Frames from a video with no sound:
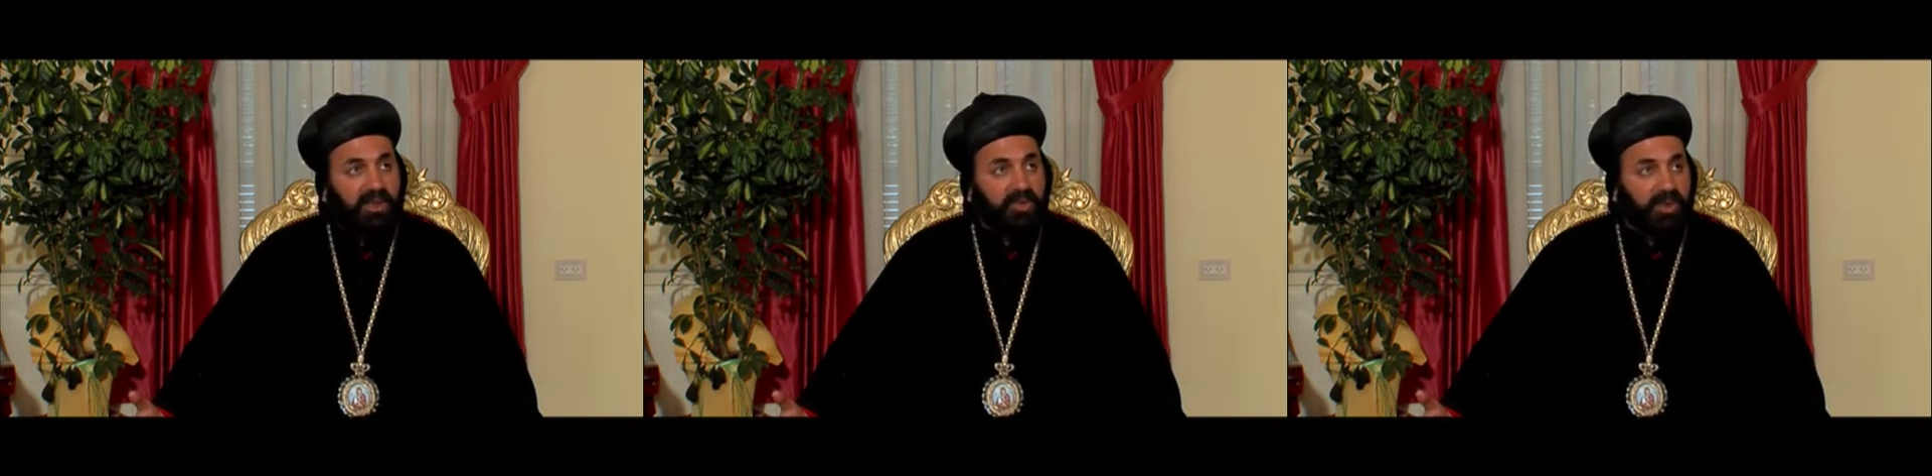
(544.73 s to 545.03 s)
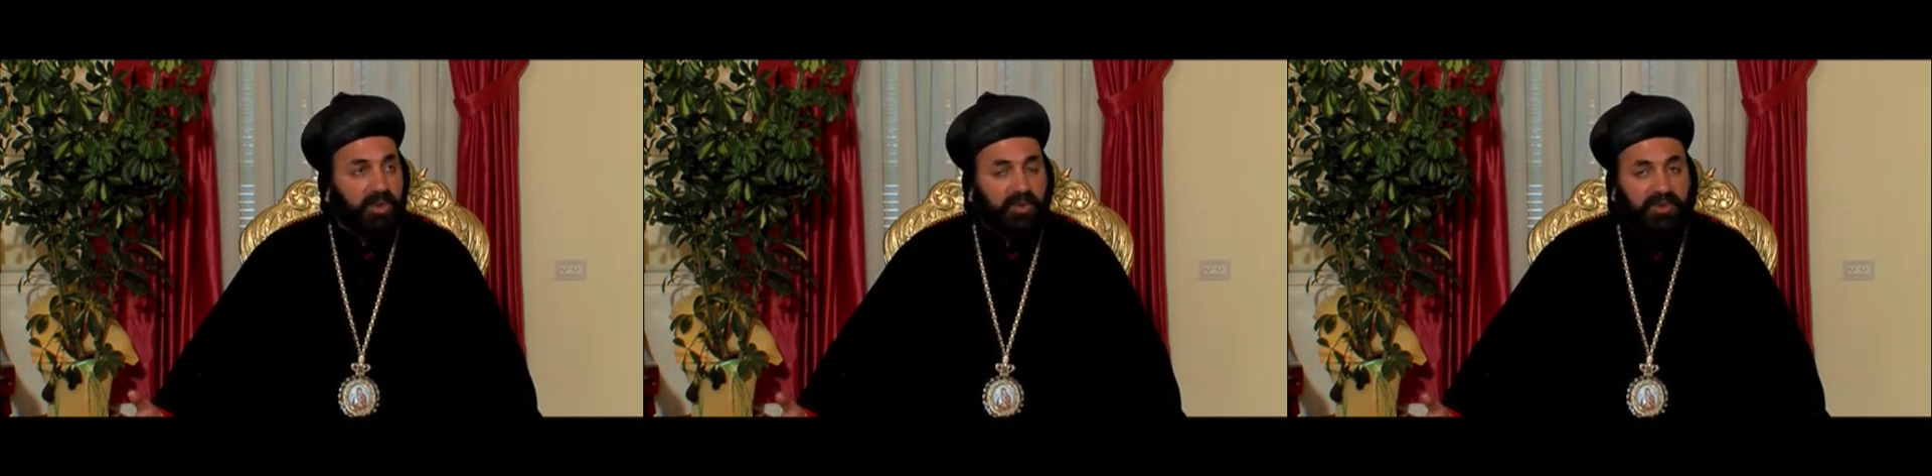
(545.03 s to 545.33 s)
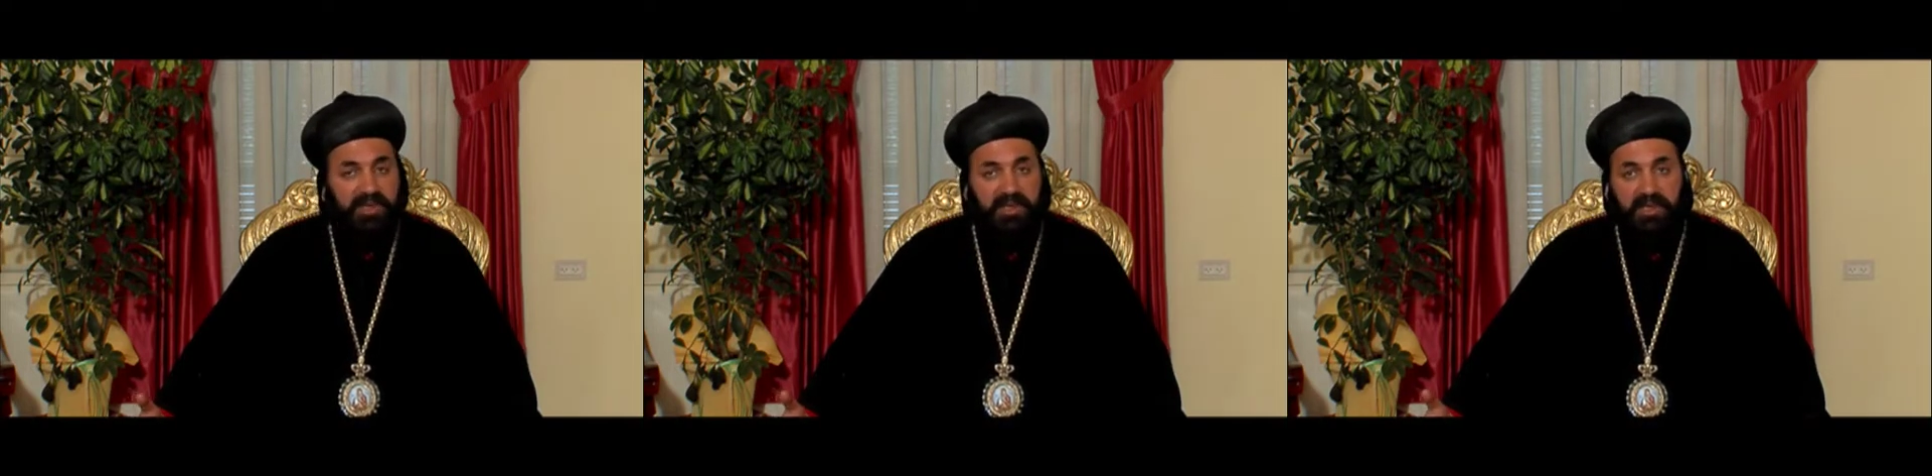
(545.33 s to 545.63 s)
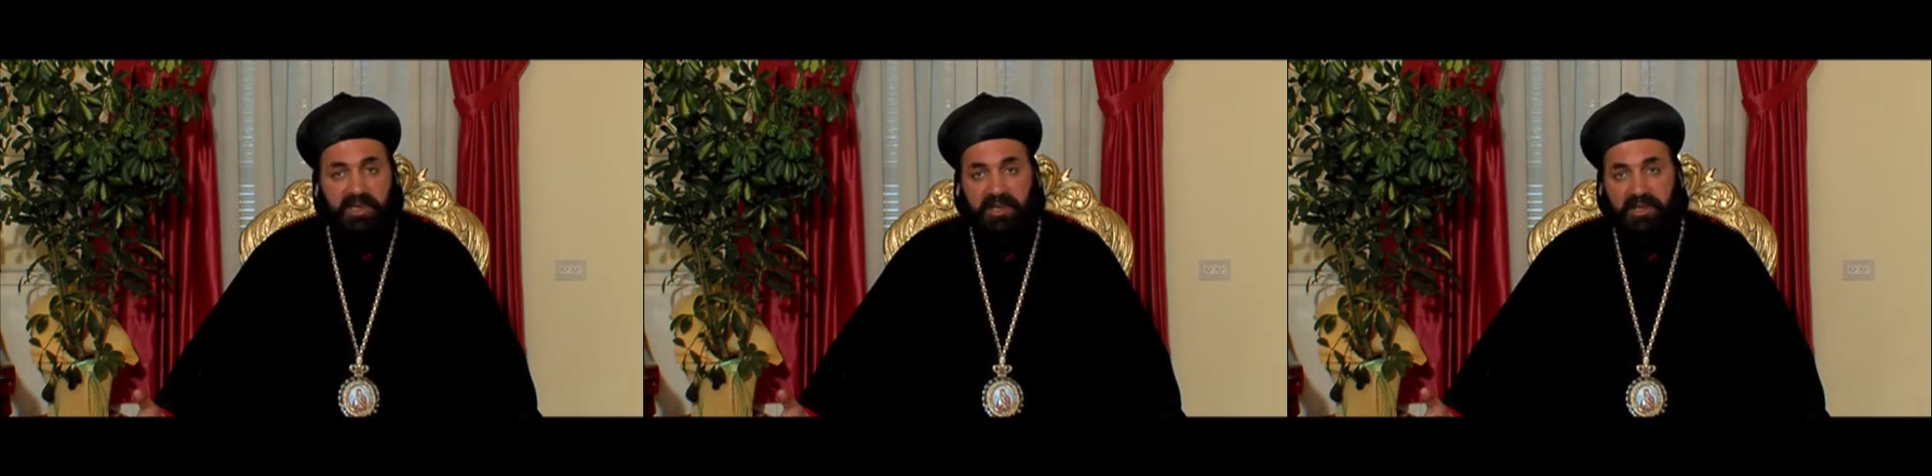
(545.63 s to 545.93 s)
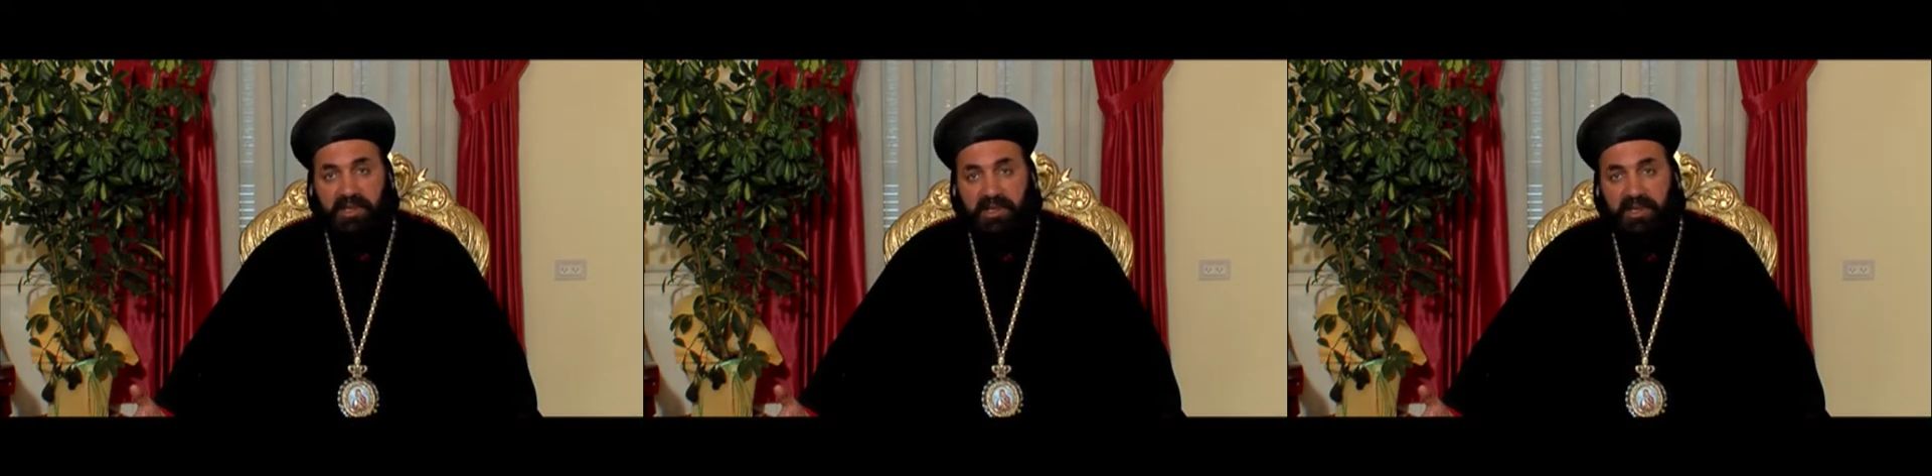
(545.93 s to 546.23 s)
one of the cities,
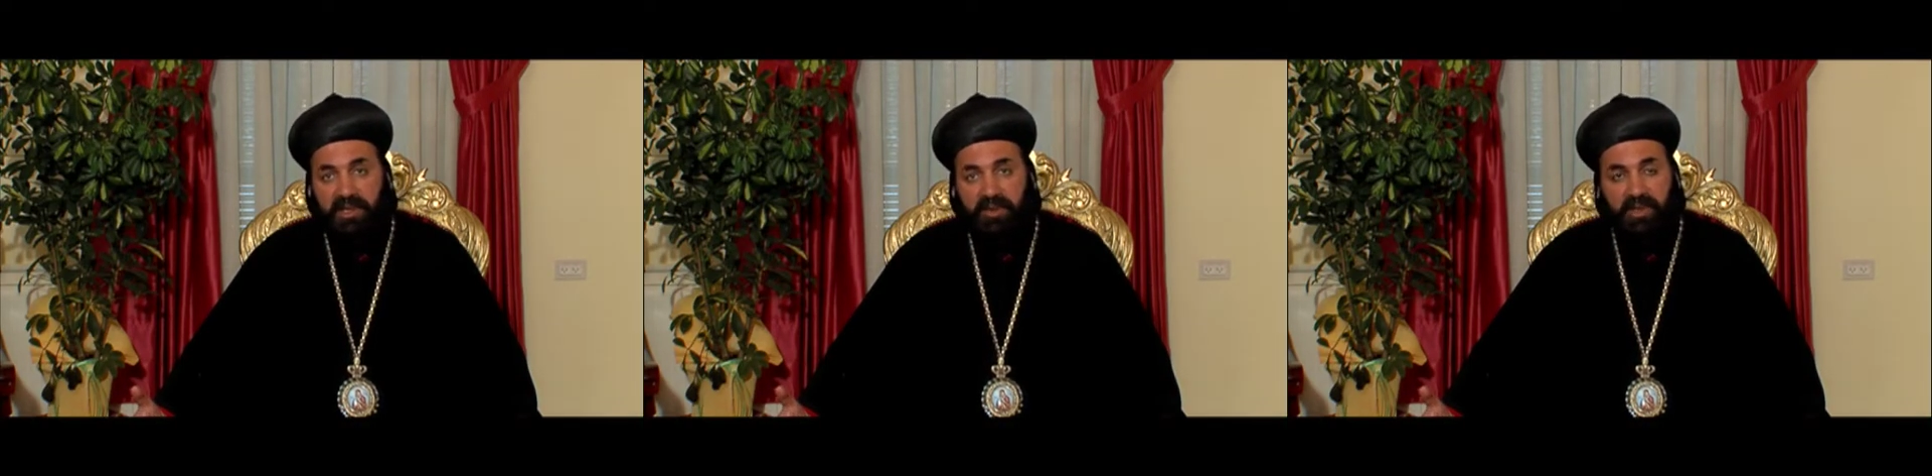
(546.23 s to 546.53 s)
Syria and